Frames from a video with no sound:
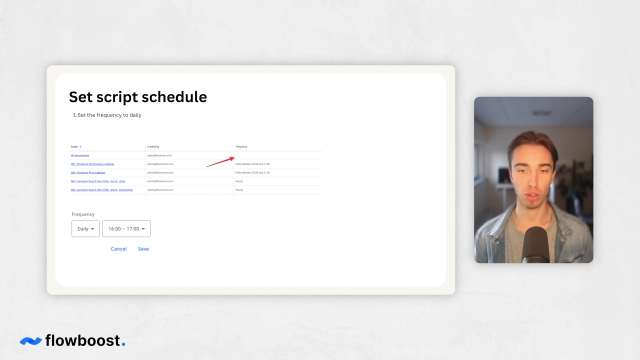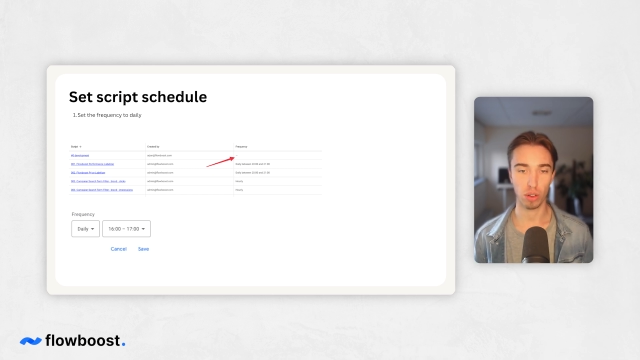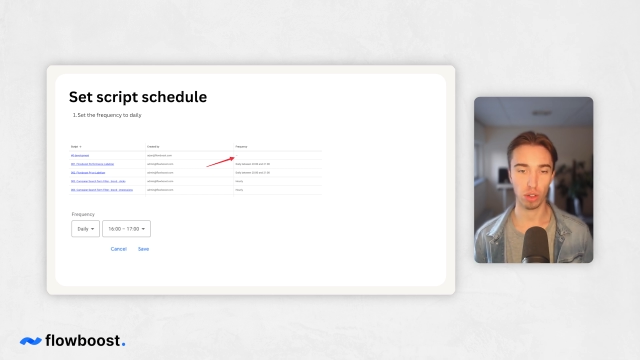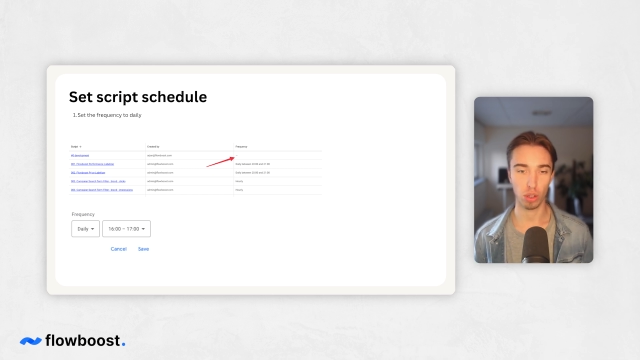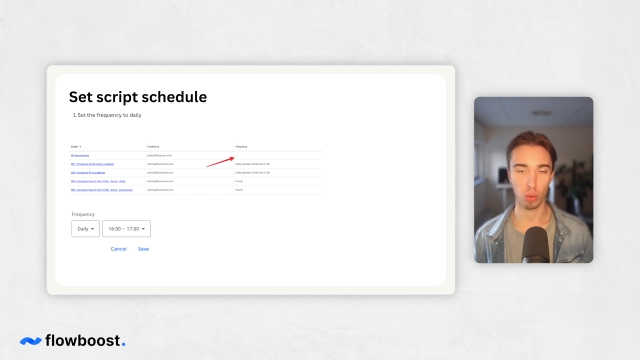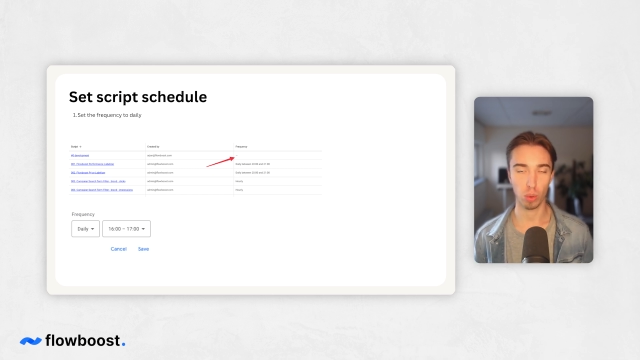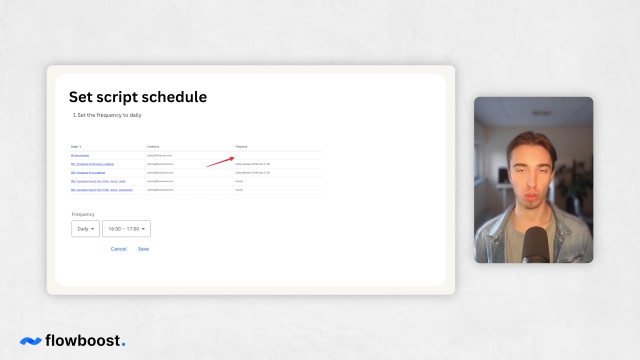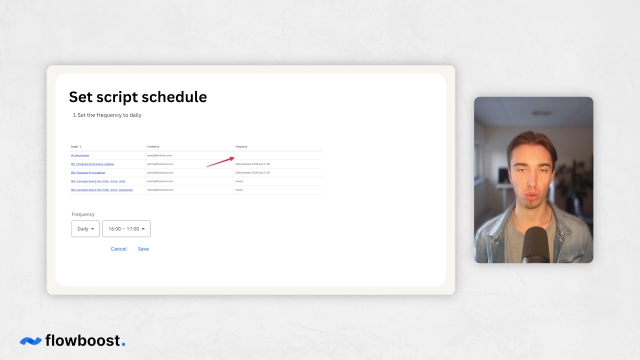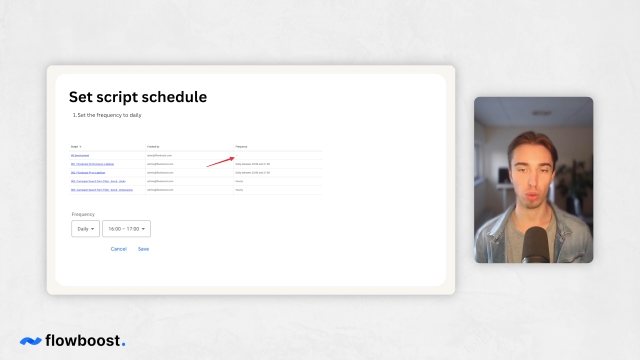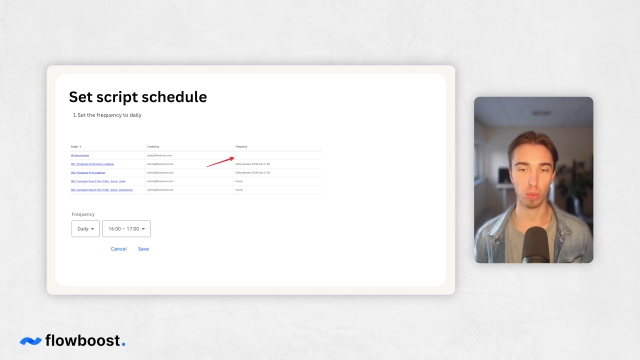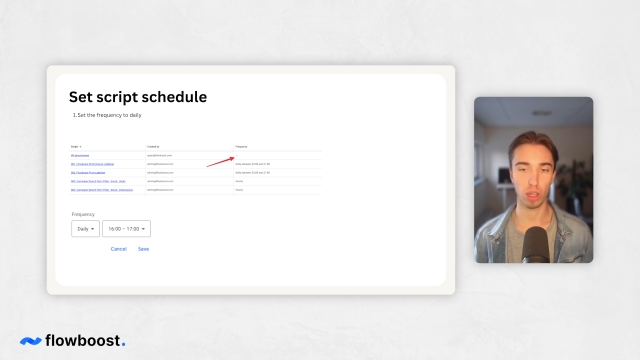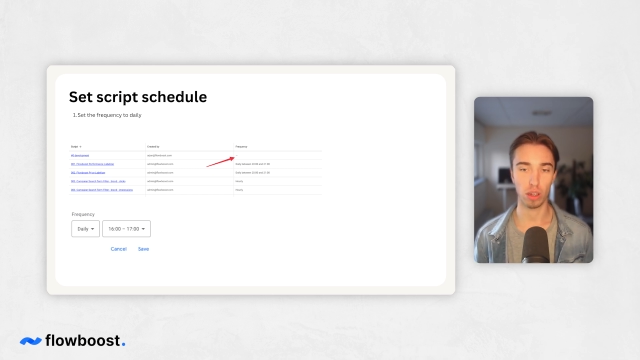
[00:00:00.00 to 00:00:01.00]
you want to
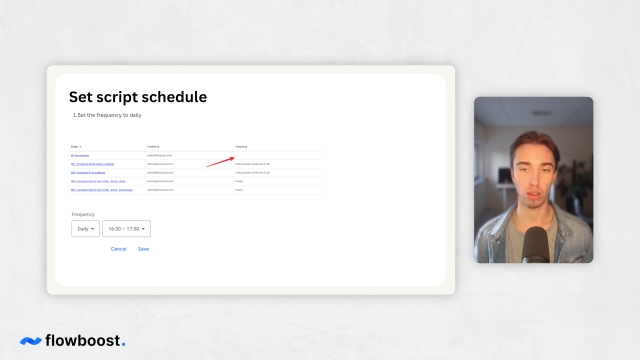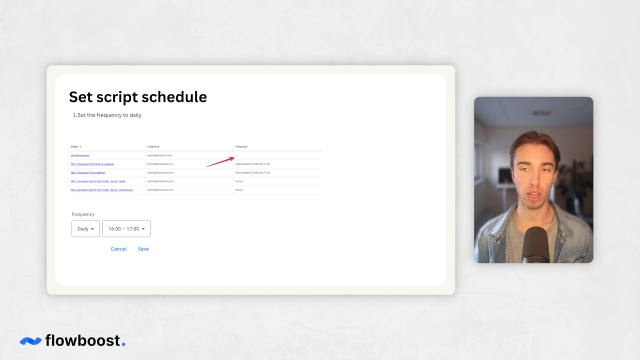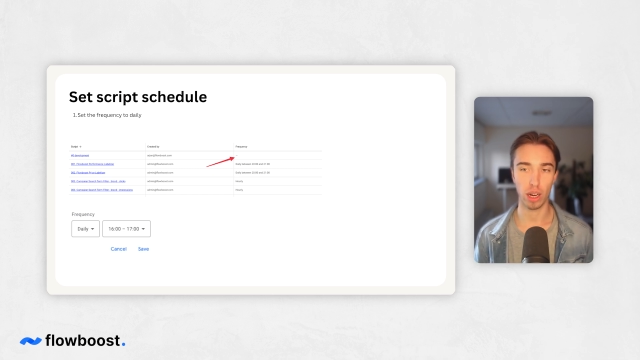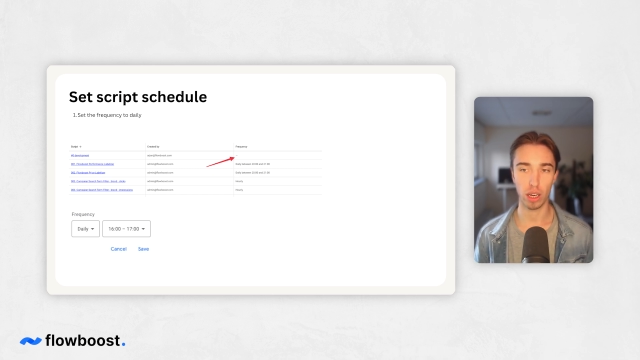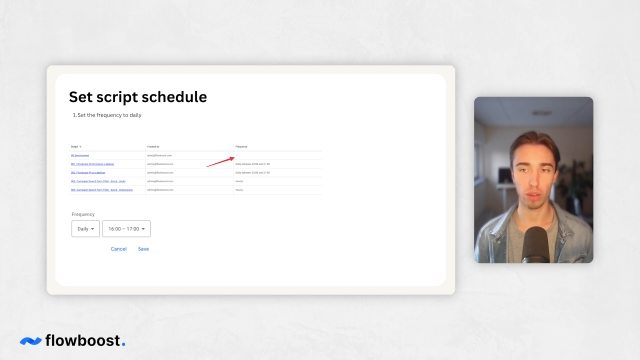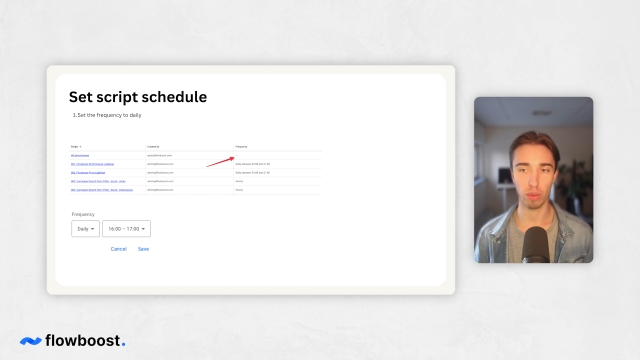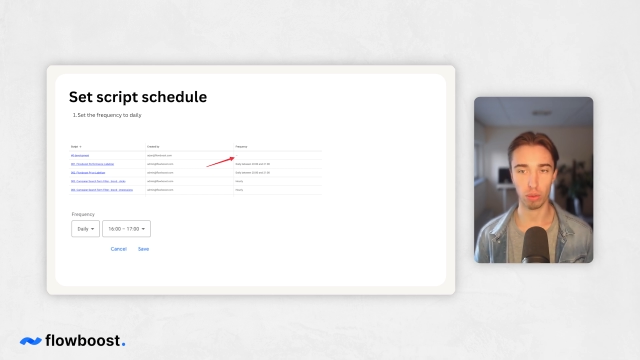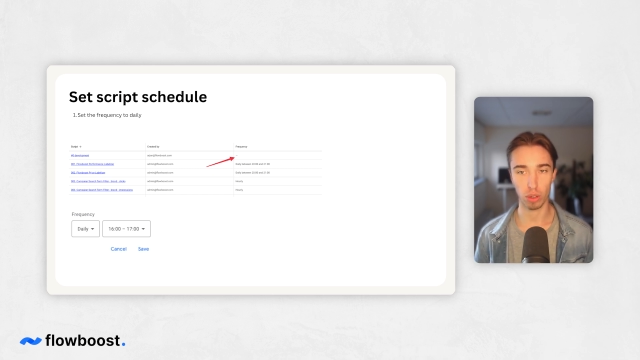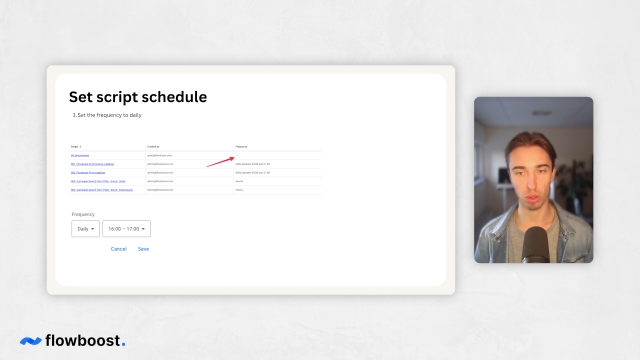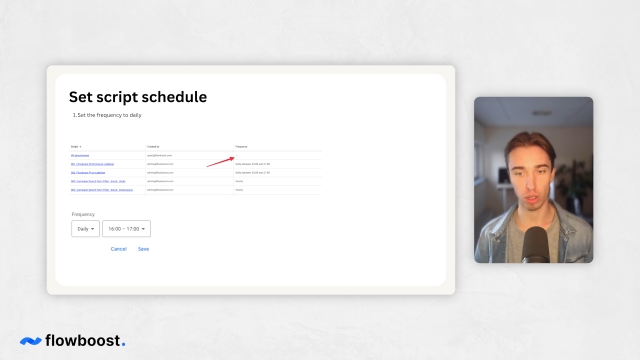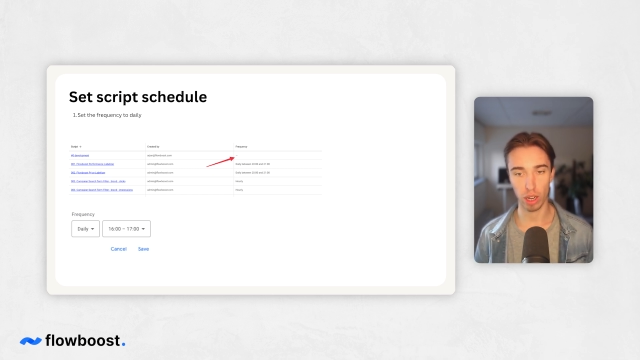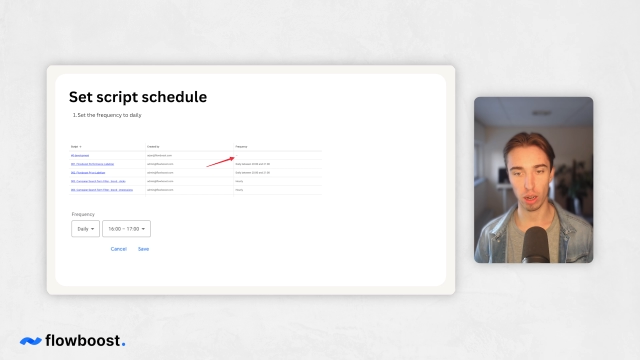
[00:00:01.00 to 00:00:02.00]
update it daily with your daily